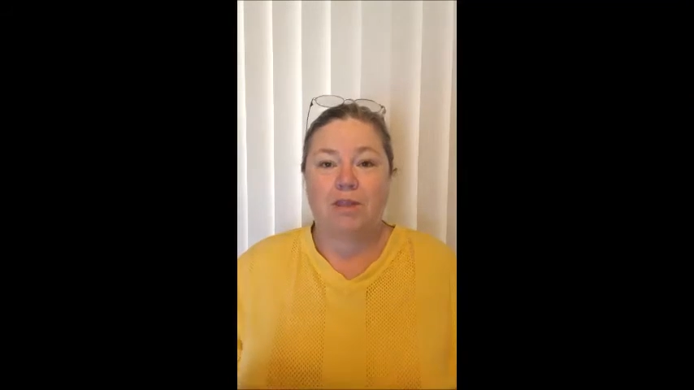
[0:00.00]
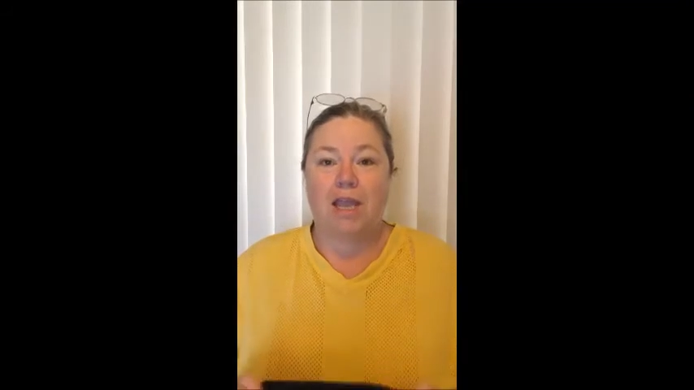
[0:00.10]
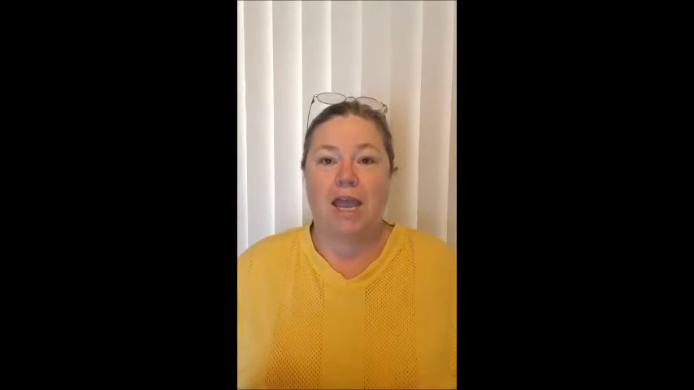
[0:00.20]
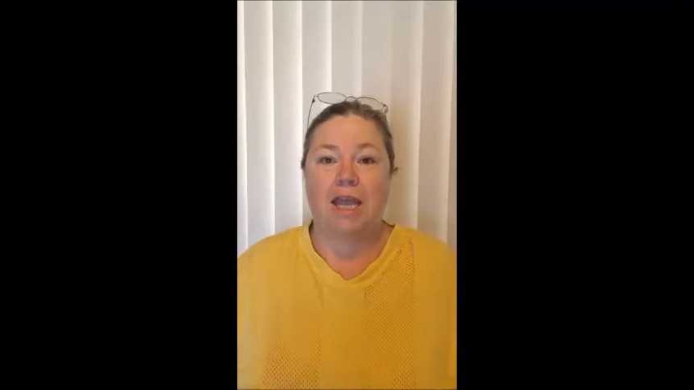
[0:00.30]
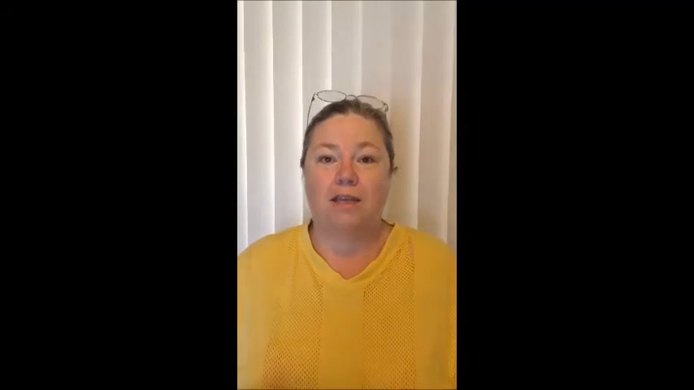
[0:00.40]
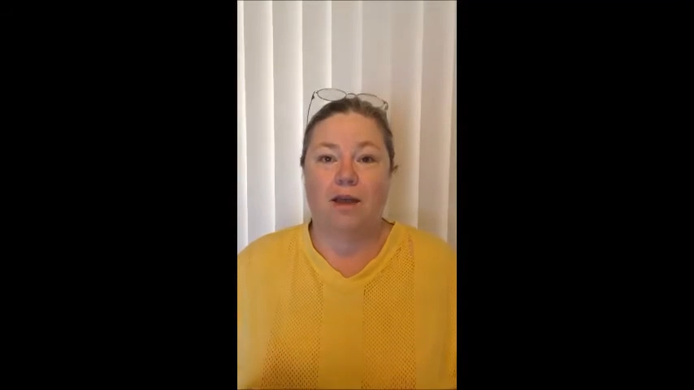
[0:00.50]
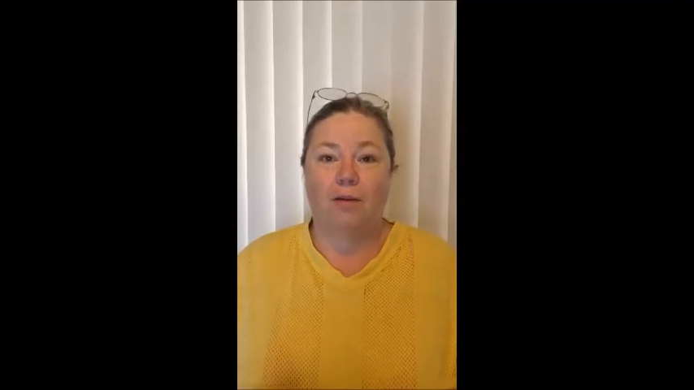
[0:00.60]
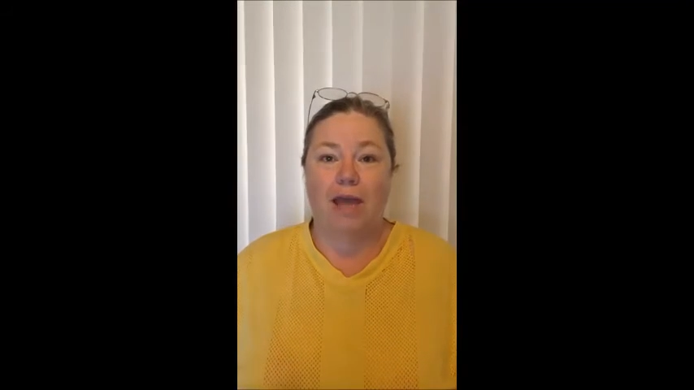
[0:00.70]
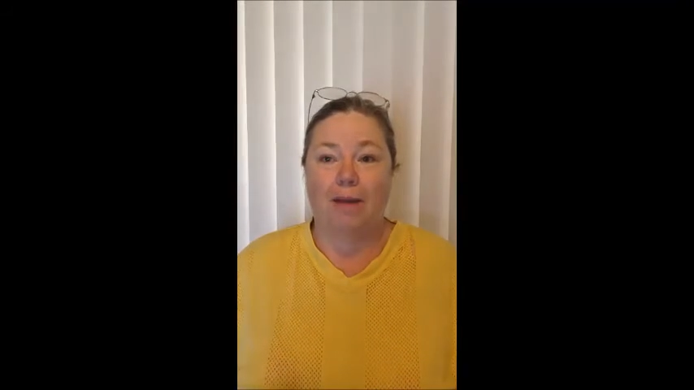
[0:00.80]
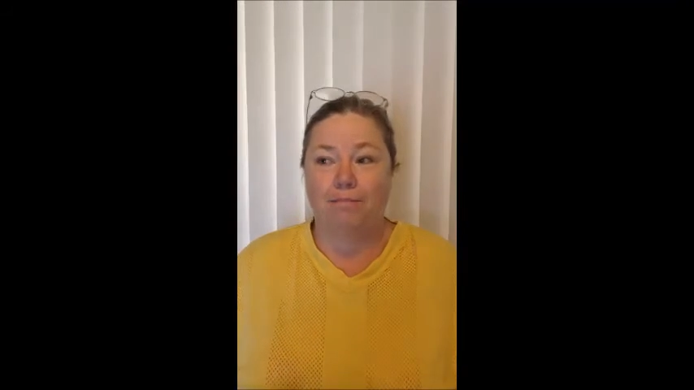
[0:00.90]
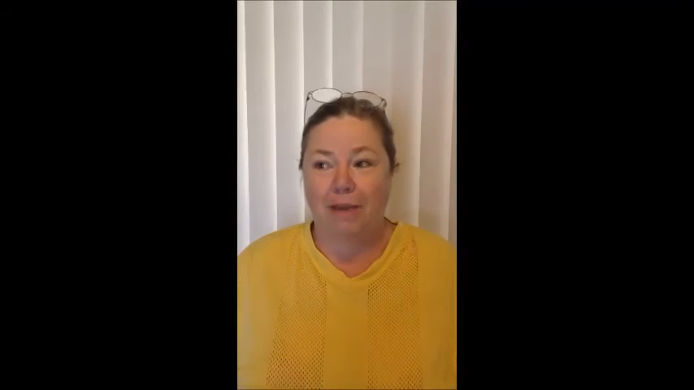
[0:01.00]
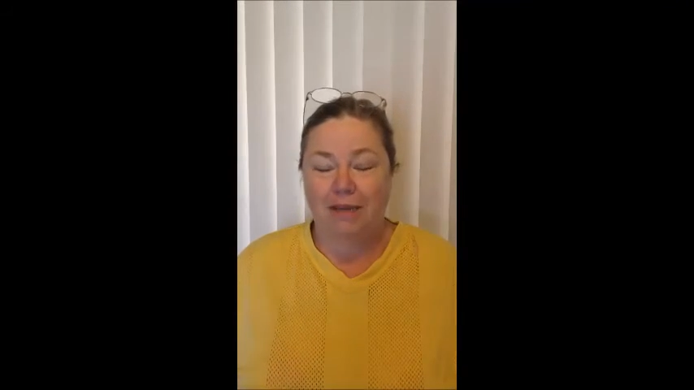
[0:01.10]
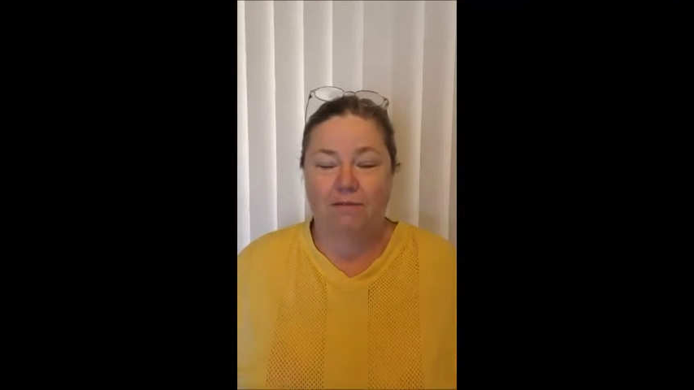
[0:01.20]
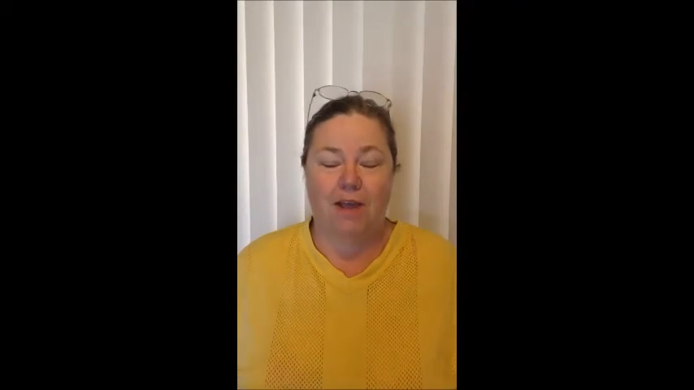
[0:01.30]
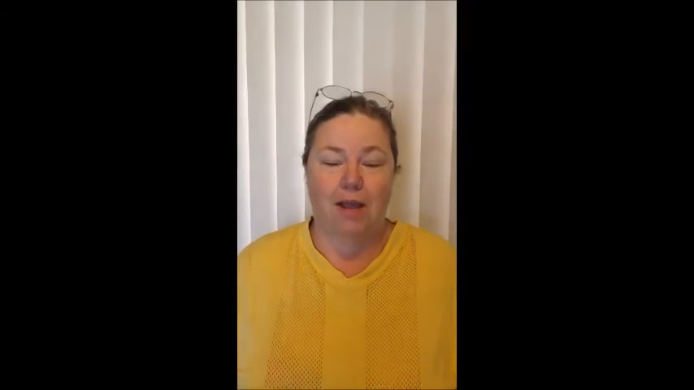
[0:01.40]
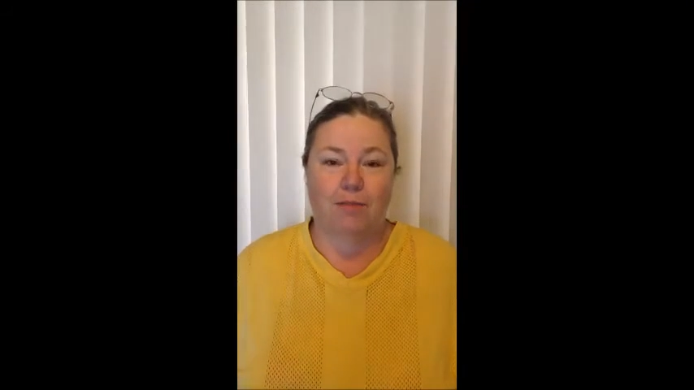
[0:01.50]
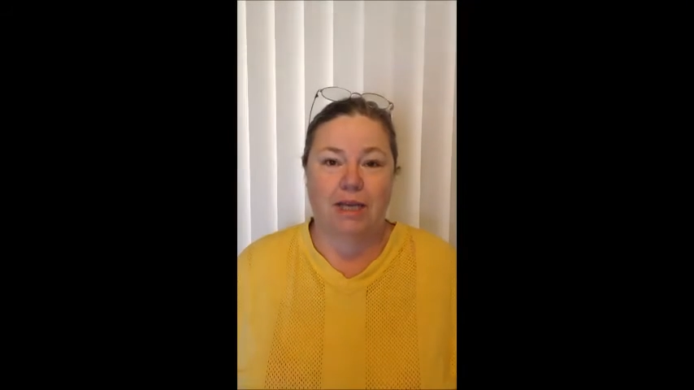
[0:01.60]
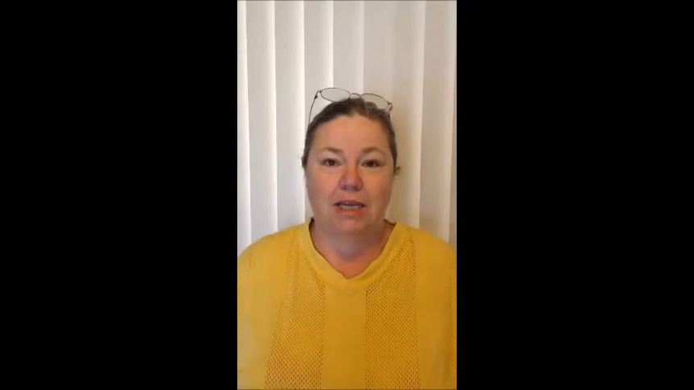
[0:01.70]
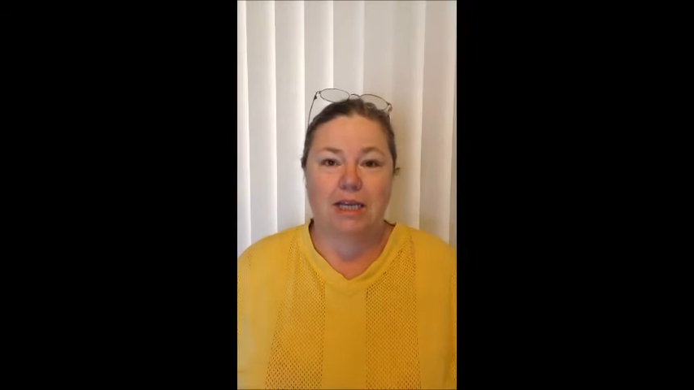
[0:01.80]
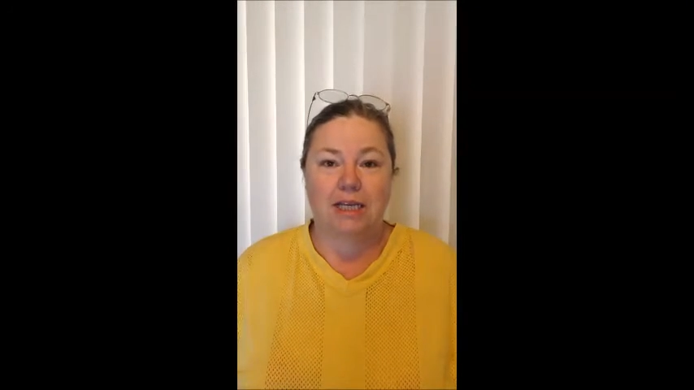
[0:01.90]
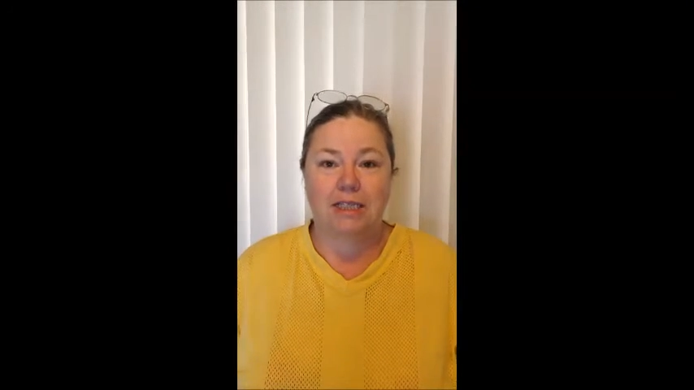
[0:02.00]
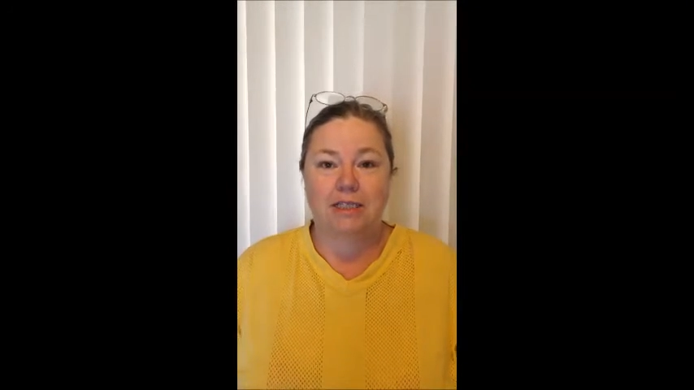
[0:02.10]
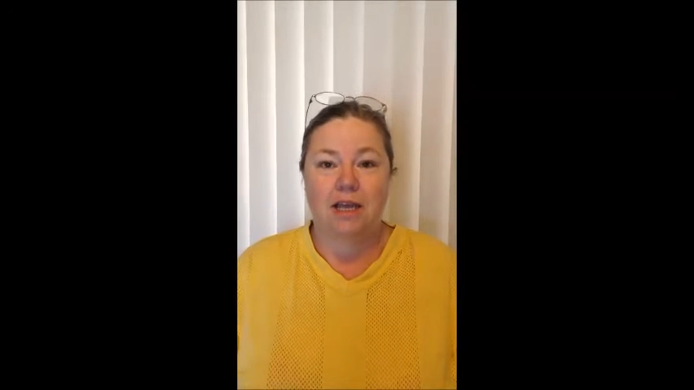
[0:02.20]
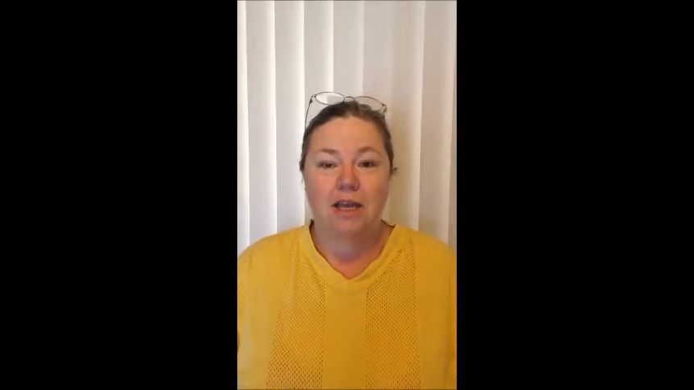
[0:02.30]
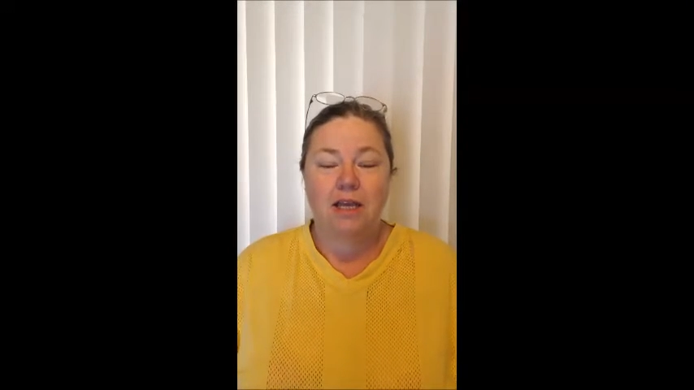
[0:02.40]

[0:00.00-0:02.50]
And our big family is